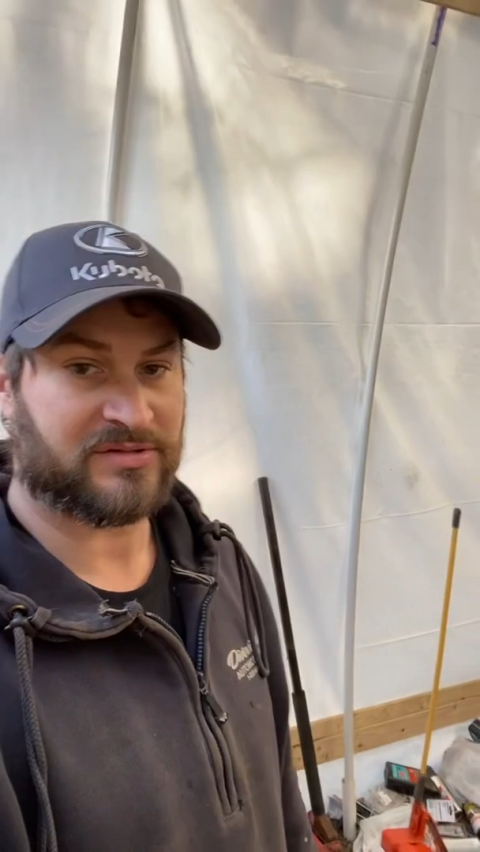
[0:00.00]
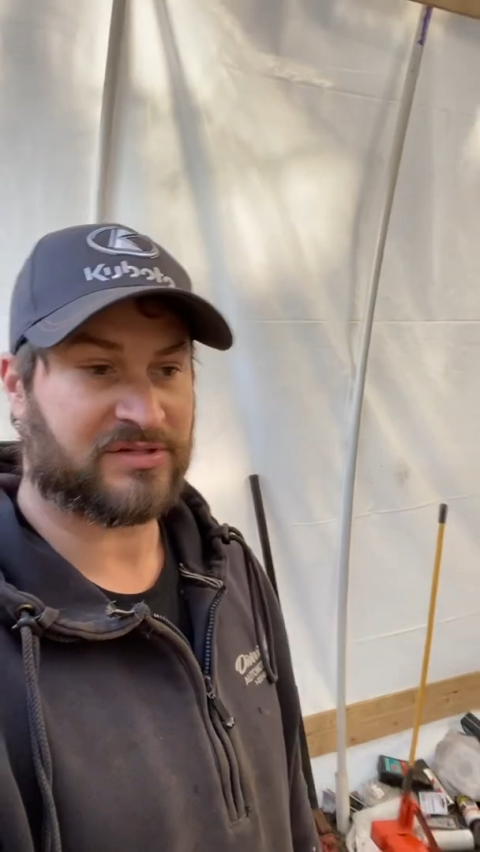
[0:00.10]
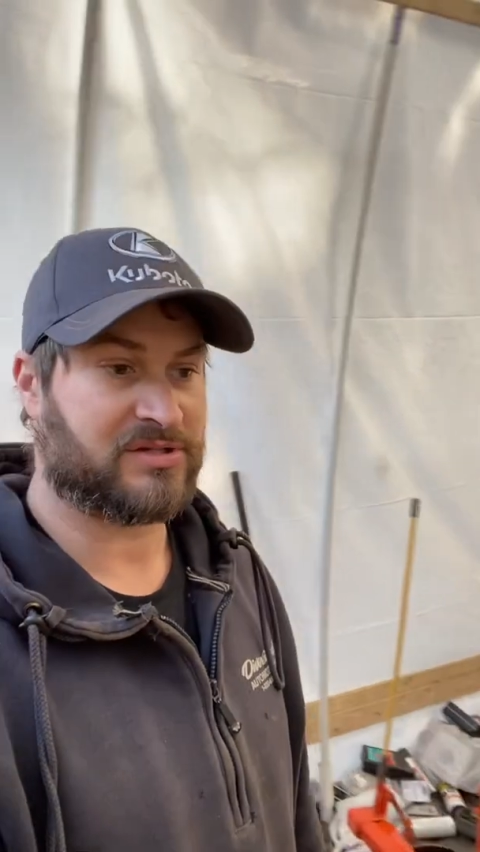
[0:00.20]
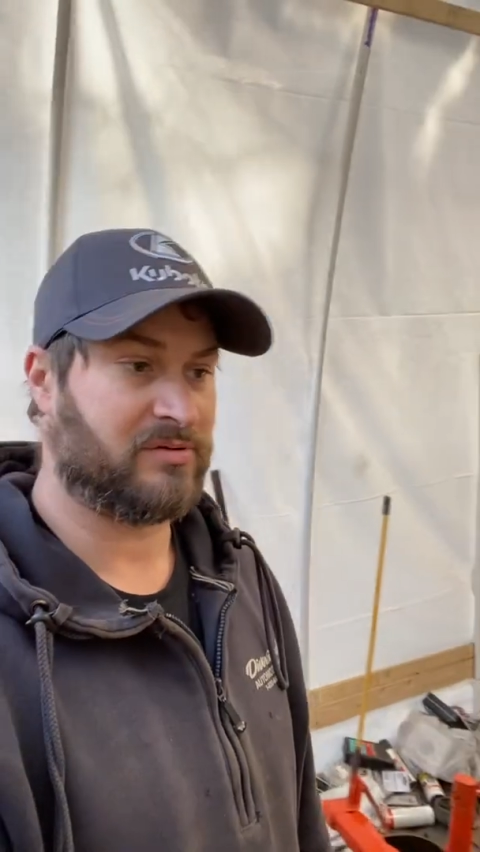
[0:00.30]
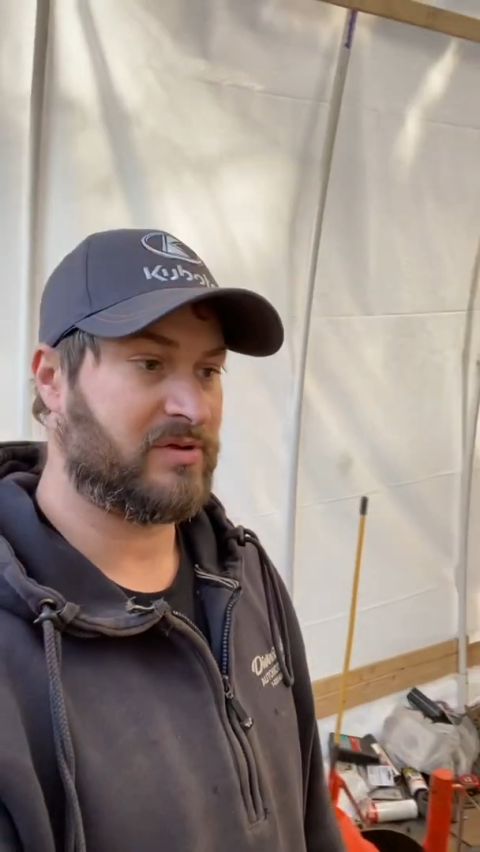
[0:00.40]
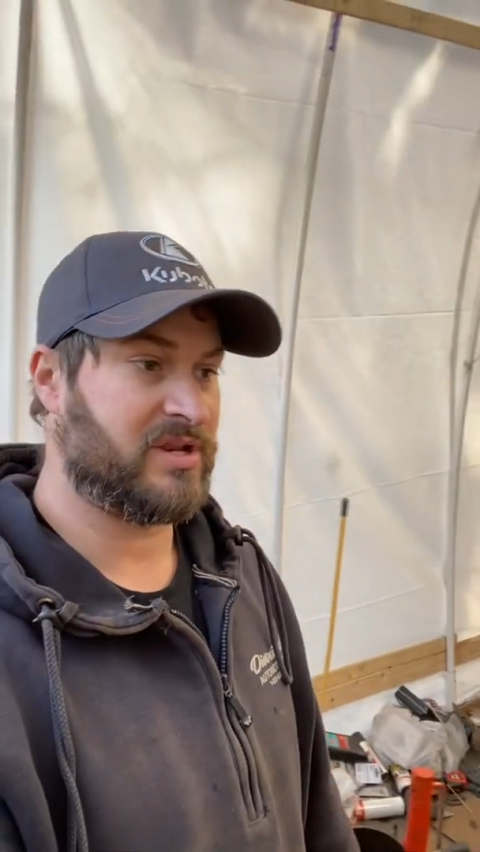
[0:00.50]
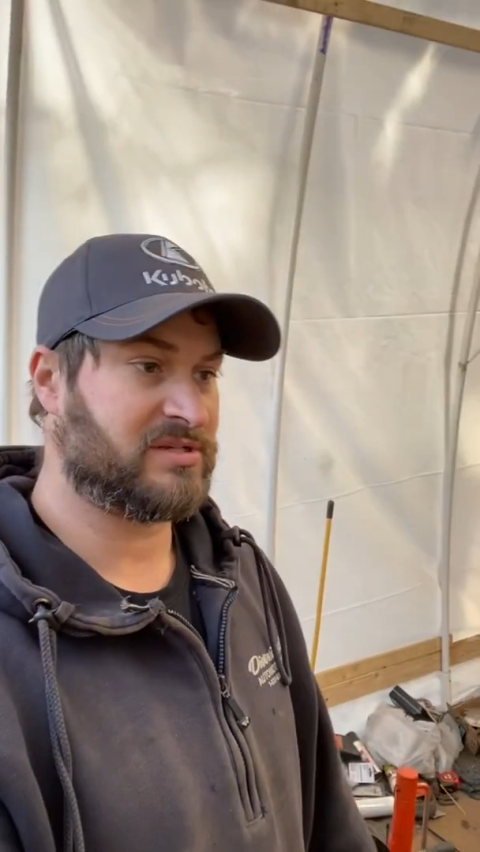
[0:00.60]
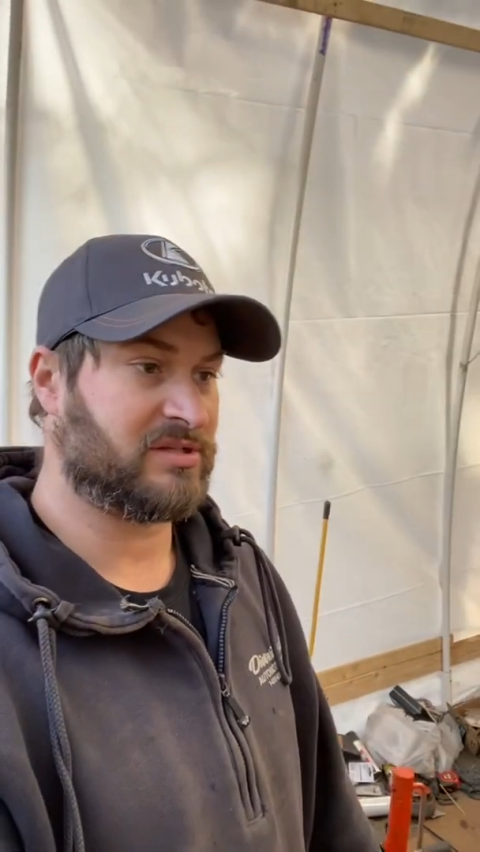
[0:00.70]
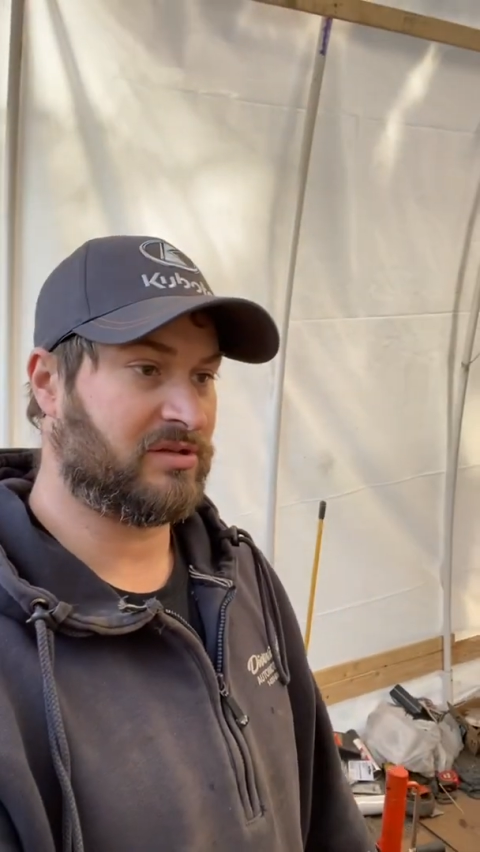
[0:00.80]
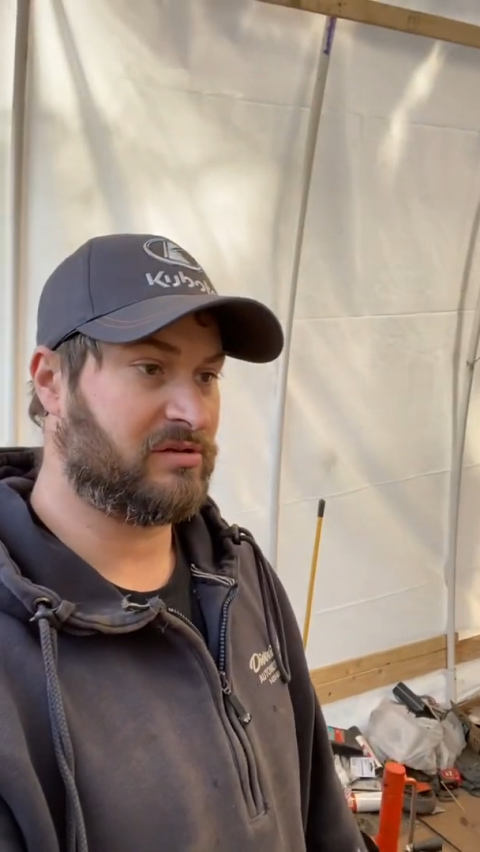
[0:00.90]
so it is
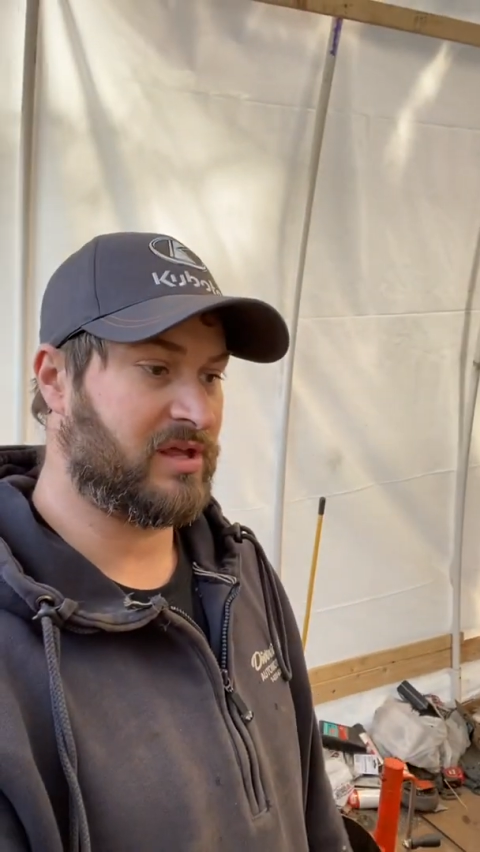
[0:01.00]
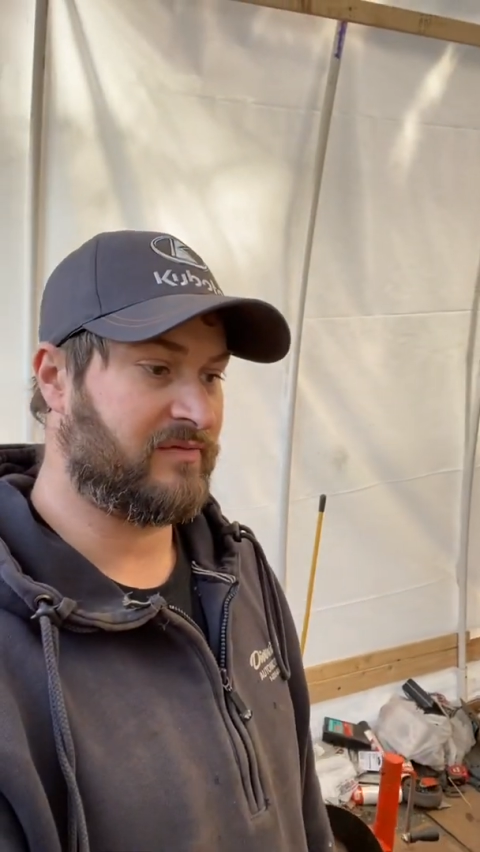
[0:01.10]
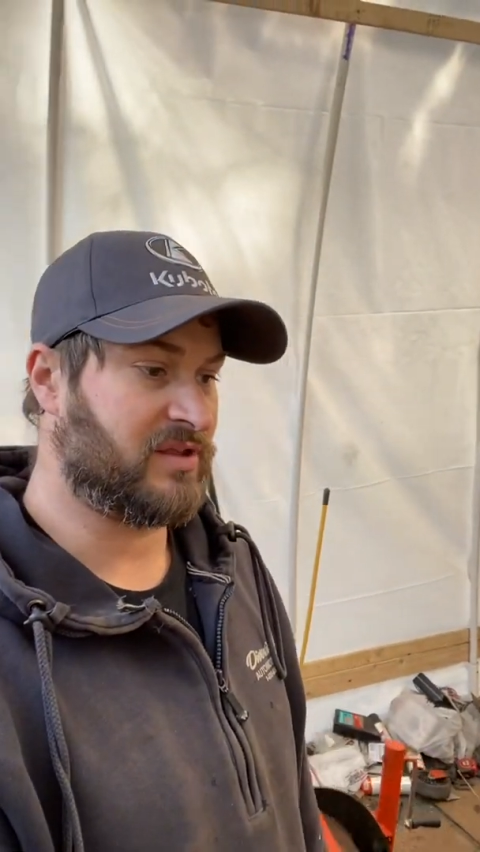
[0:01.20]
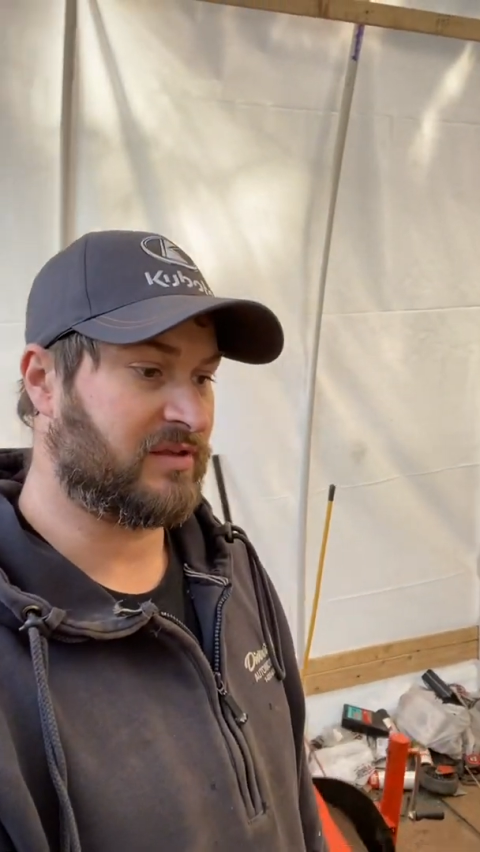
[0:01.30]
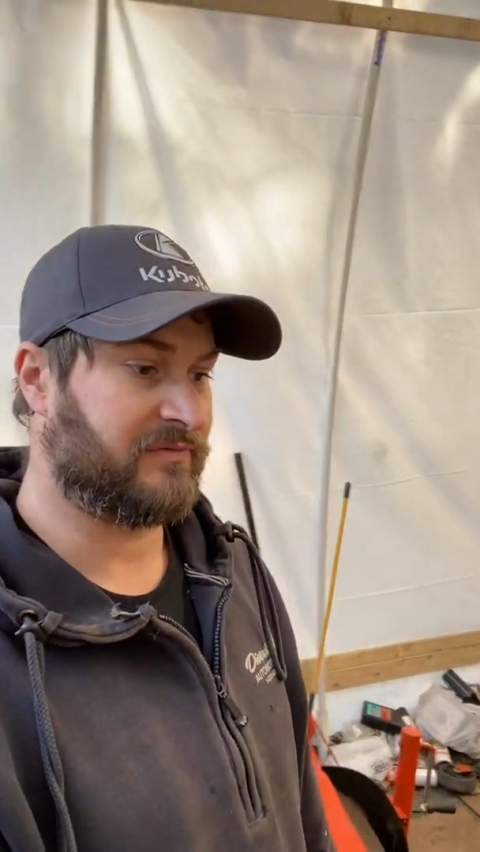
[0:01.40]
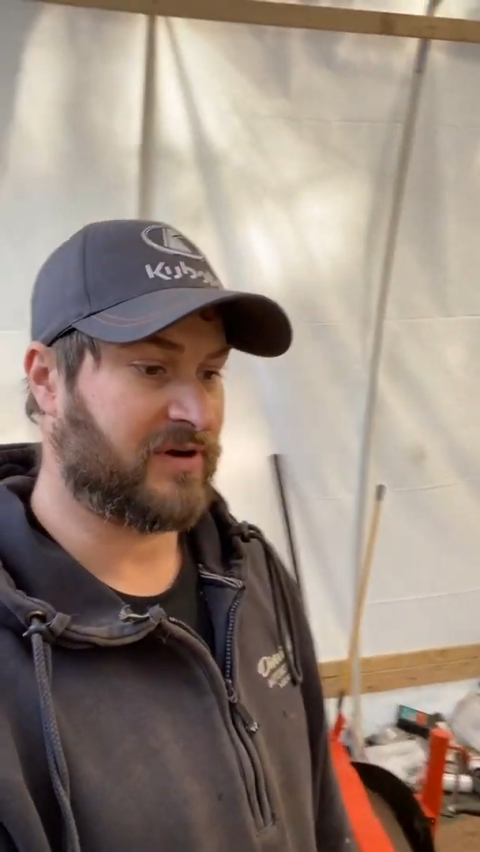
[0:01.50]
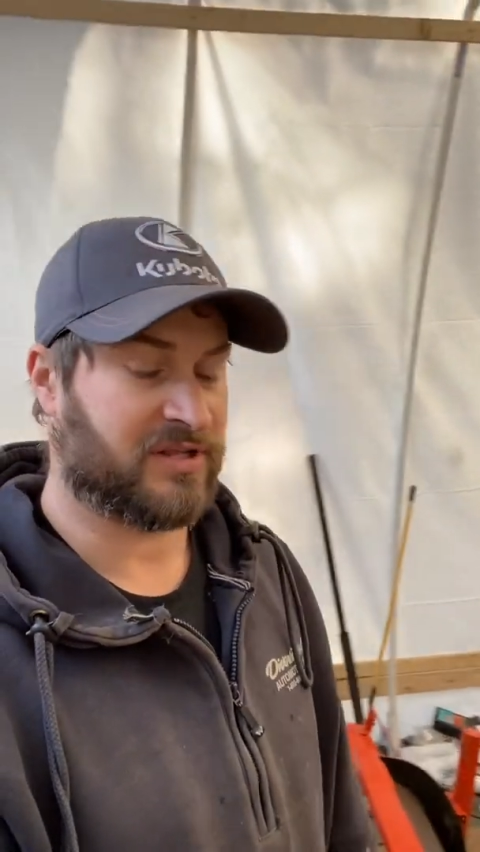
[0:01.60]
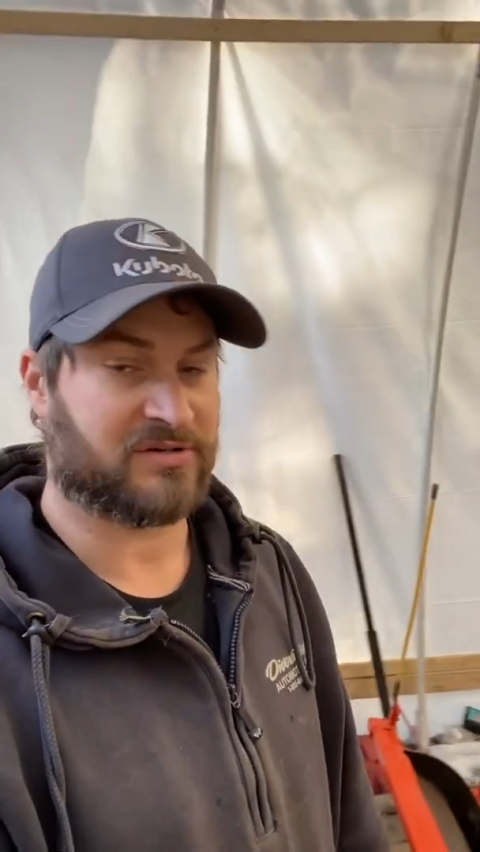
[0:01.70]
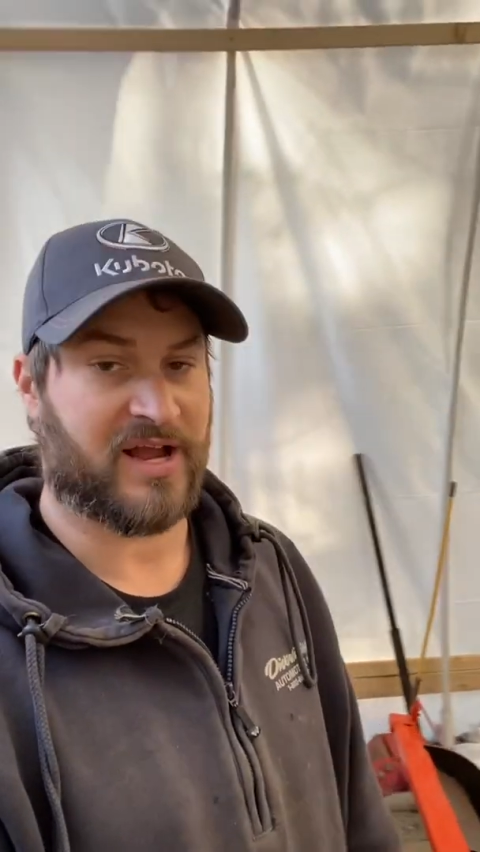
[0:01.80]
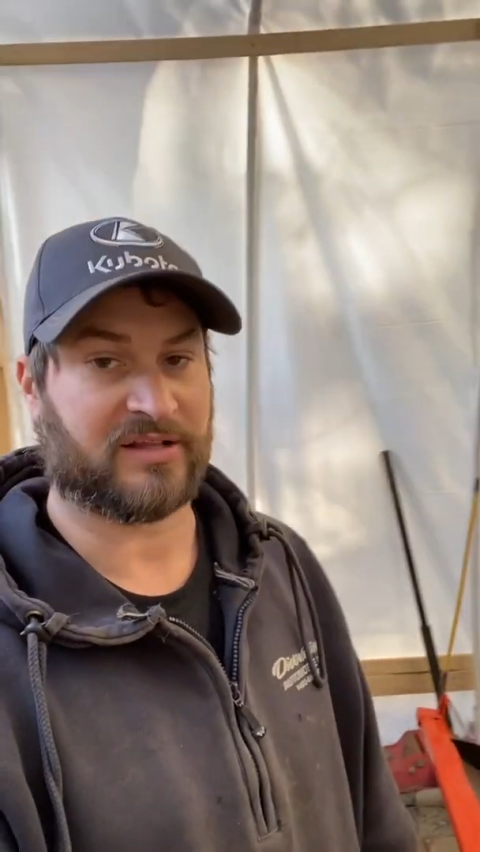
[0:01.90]
a little heavy on the front of
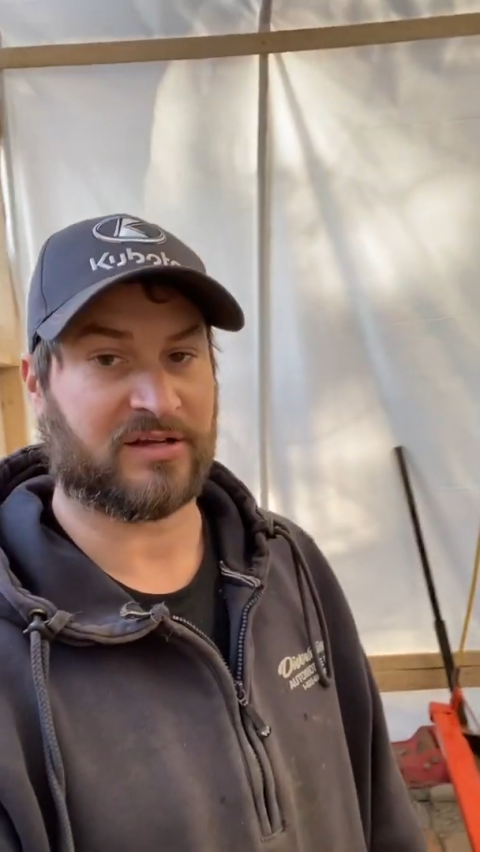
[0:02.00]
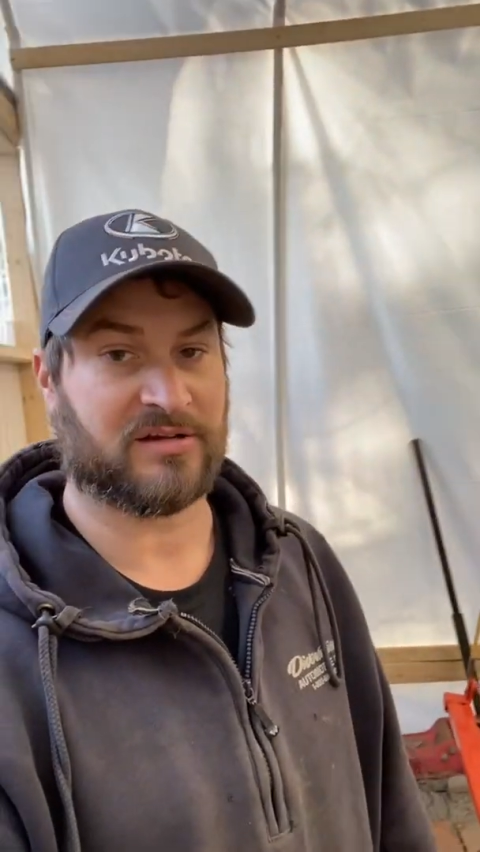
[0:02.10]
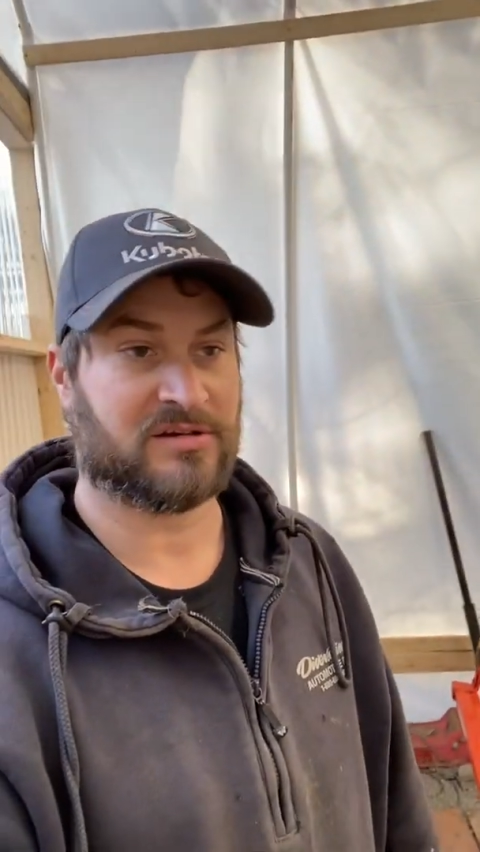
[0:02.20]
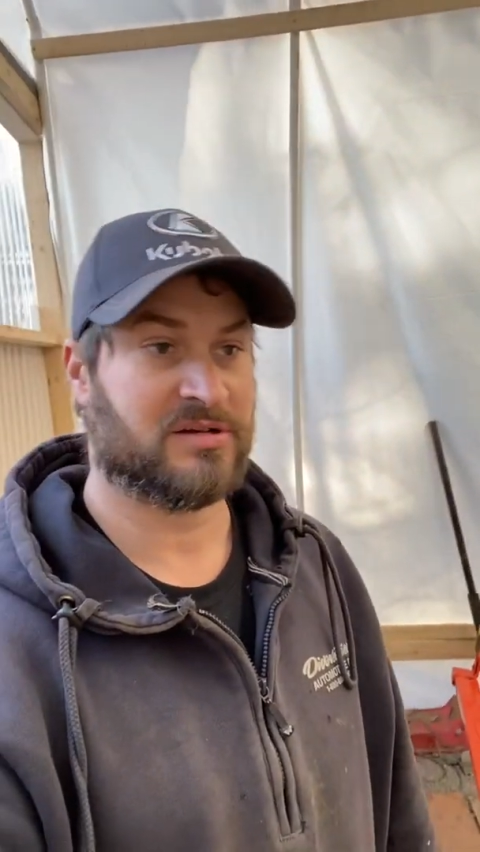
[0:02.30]
the tractor.